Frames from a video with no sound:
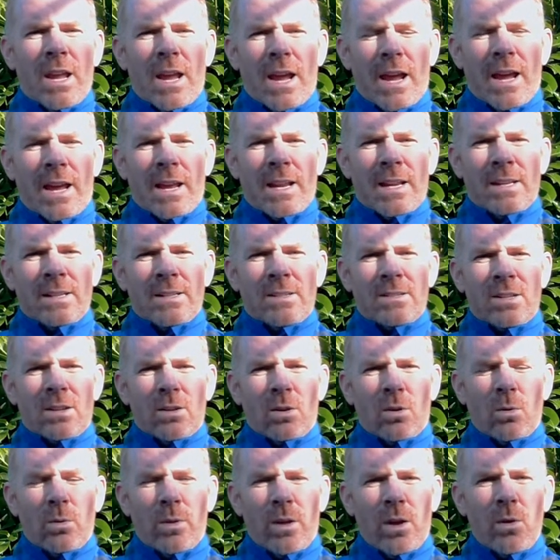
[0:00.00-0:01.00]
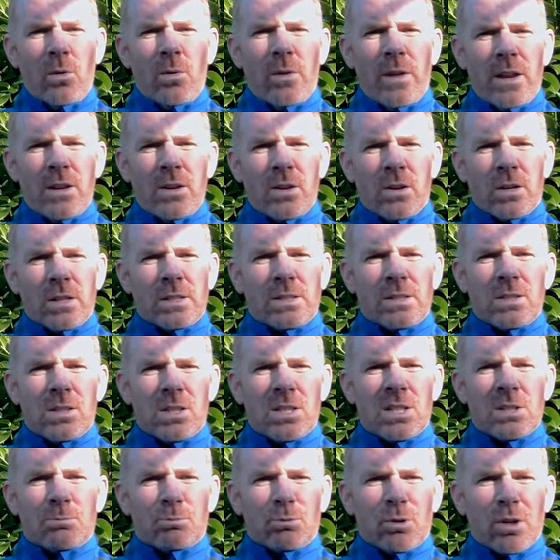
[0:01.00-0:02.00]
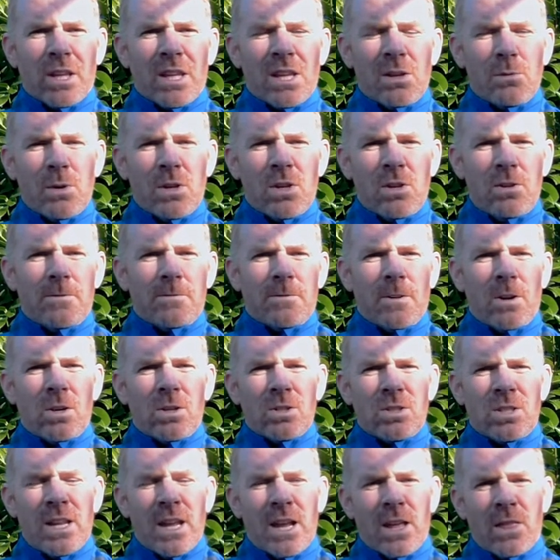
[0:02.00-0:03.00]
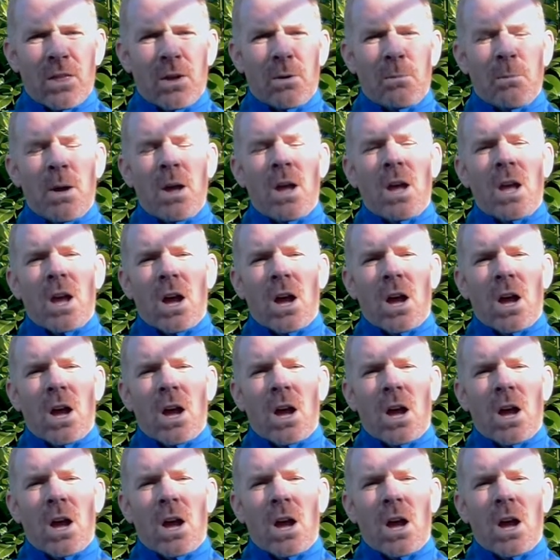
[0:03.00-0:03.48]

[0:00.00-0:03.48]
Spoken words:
and although they're nice and springy when you first get them,